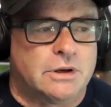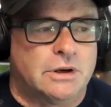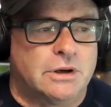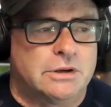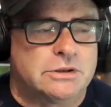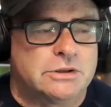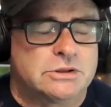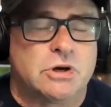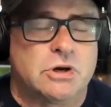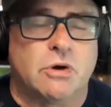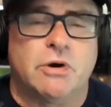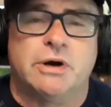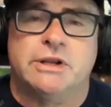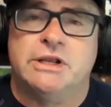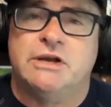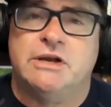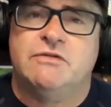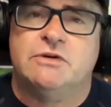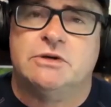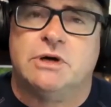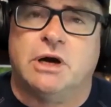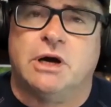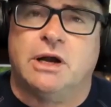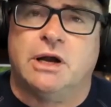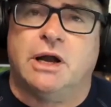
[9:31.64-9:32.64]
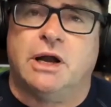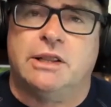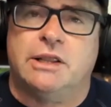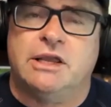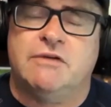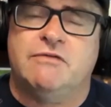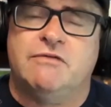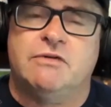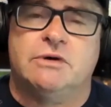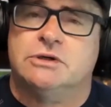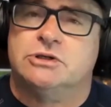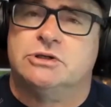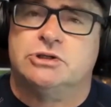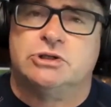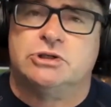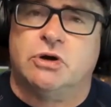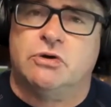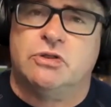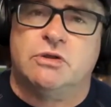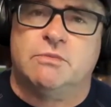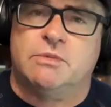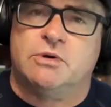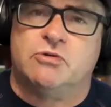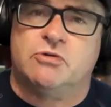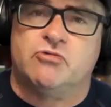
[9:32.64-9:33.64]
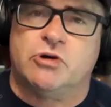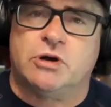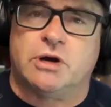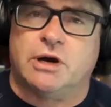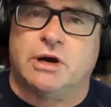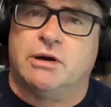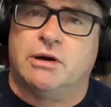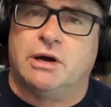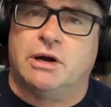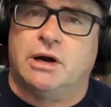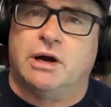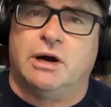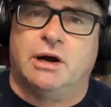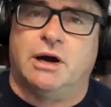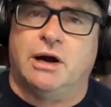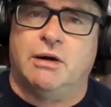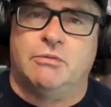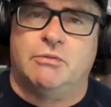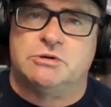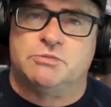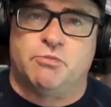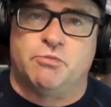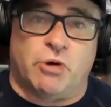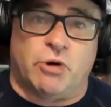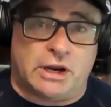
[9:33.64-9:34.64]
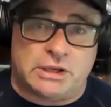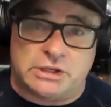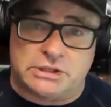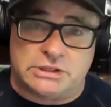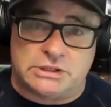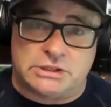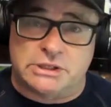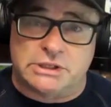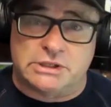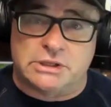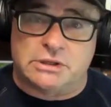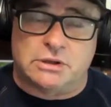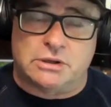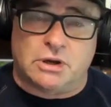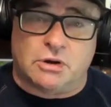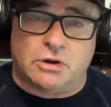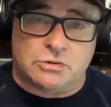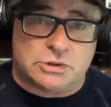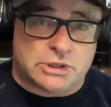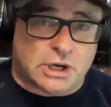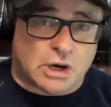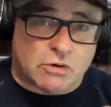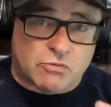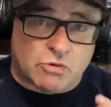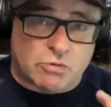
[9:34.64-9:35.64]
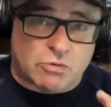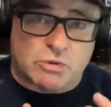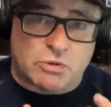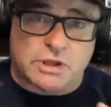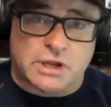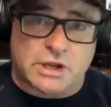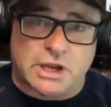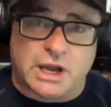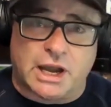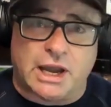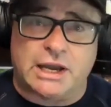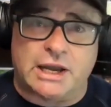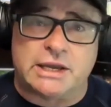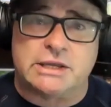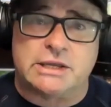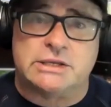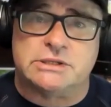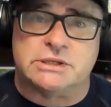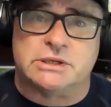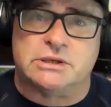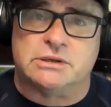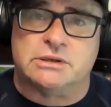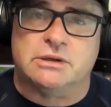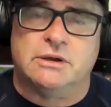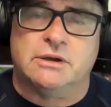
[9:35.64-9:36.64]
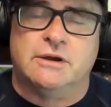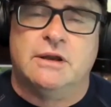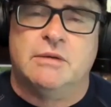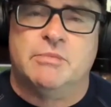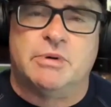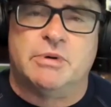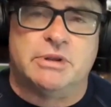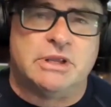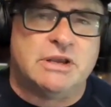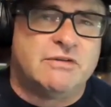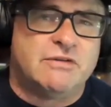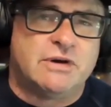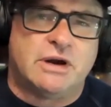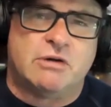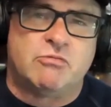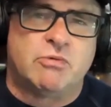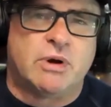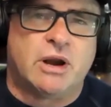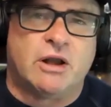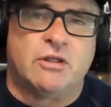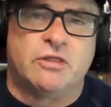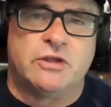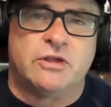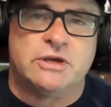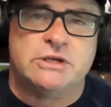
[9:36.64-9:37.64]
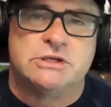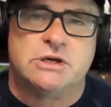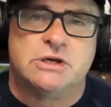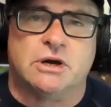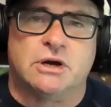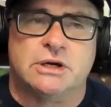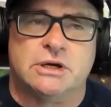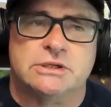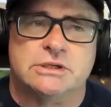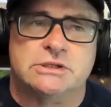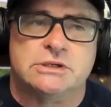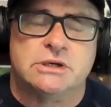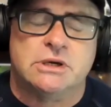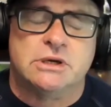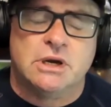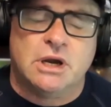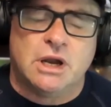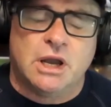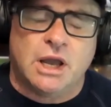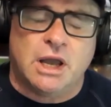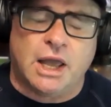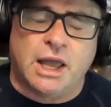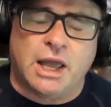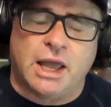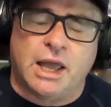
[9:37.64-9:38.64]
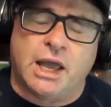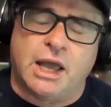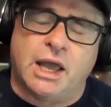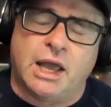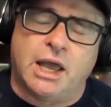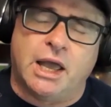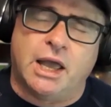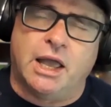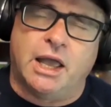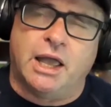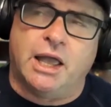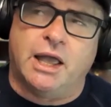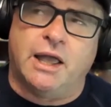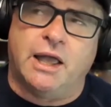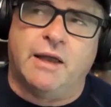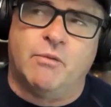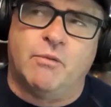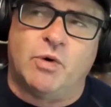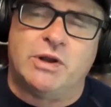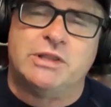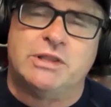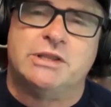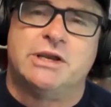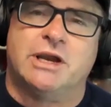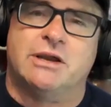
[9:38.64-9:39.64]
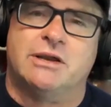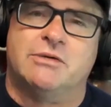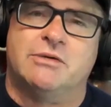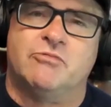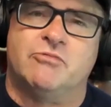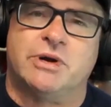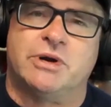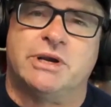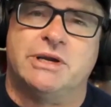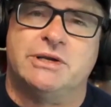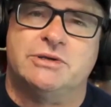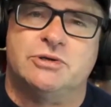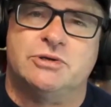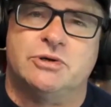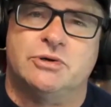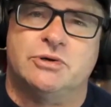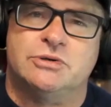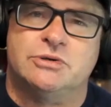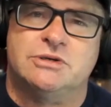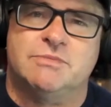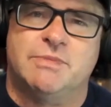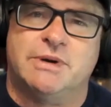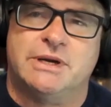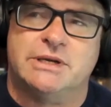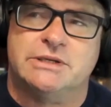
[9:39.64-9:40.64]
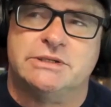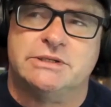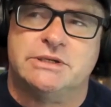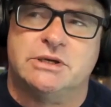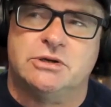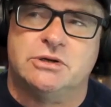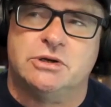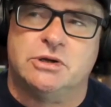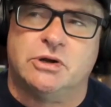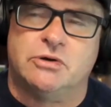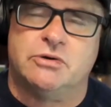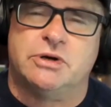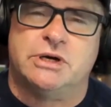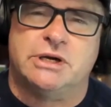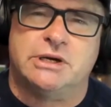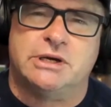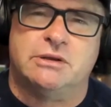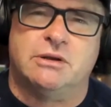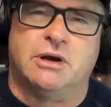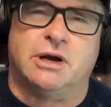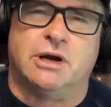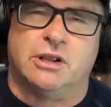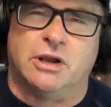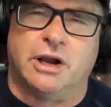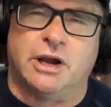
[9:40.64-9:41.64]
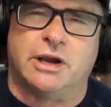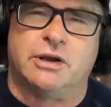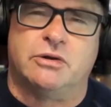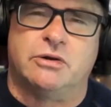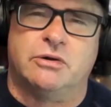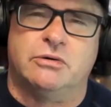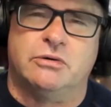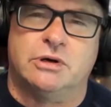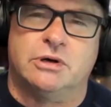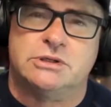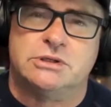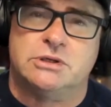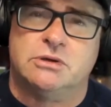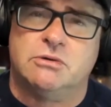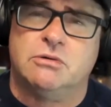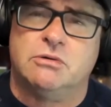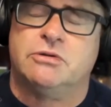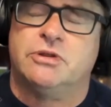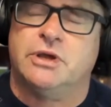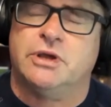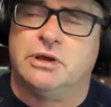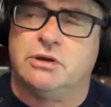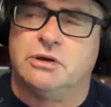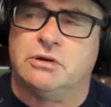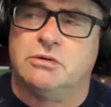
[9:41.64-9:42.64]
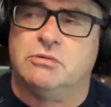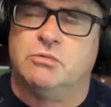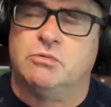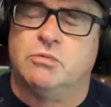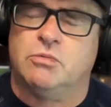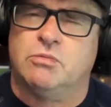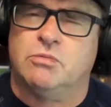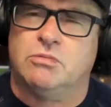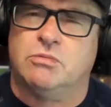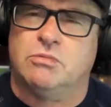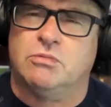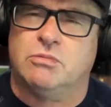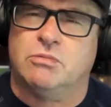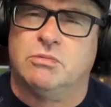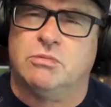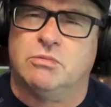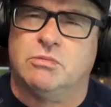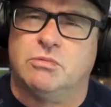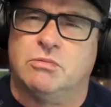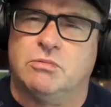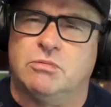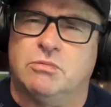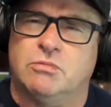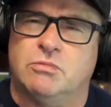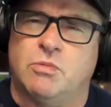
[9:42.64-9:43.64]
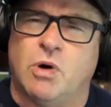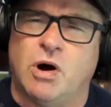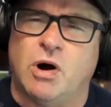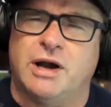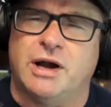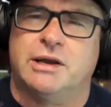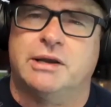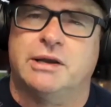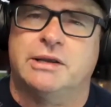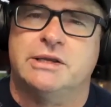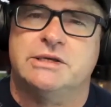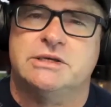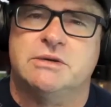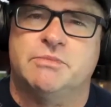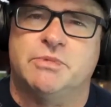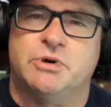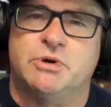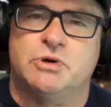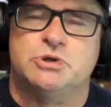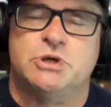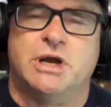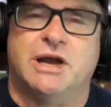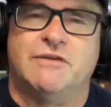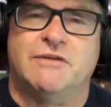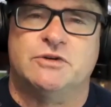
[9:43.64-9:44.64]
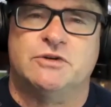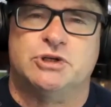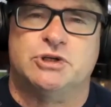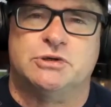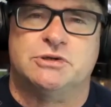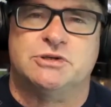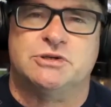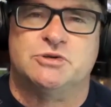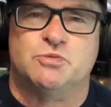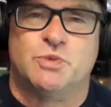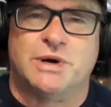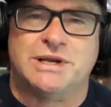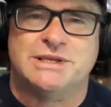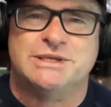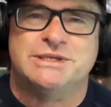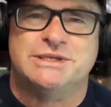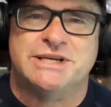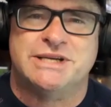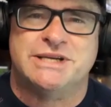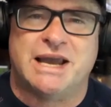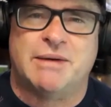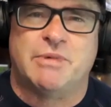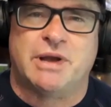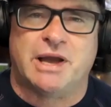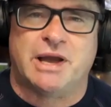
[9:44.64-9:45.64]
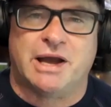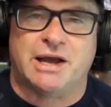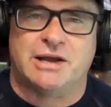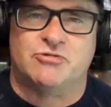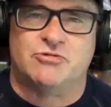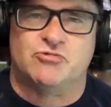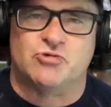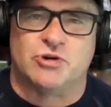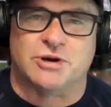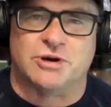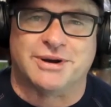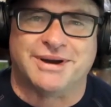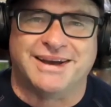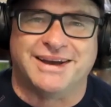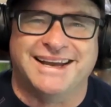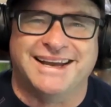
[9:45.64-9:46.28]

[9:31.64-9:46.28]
So I never showed them a trick. I was practicing in the hotel room with the cards, but never around these guys. And one day Ricky turned to me and said, "You know, kid, I like you." I said, "Oh, thank you. Why?" And he said, "Because you haven't showed us one damn card trick."